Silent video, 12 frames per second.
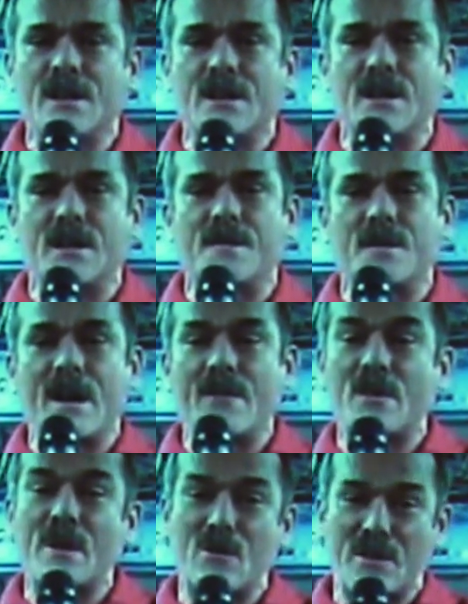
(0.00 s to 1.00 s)
for
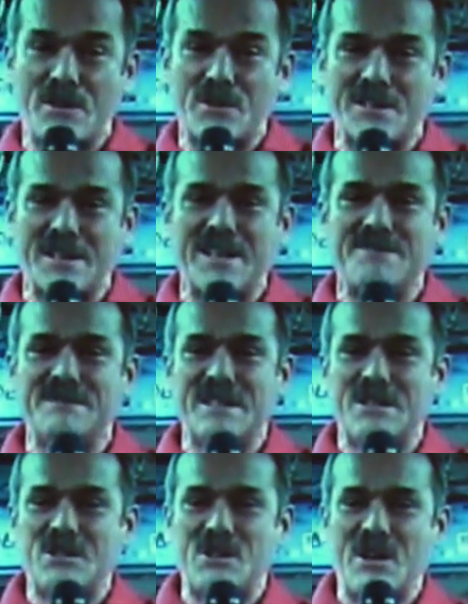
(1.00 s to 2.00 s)
having me with you today
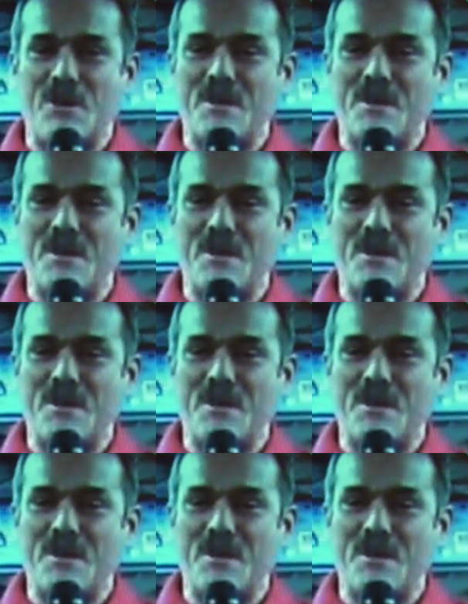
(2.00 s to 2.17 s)
to help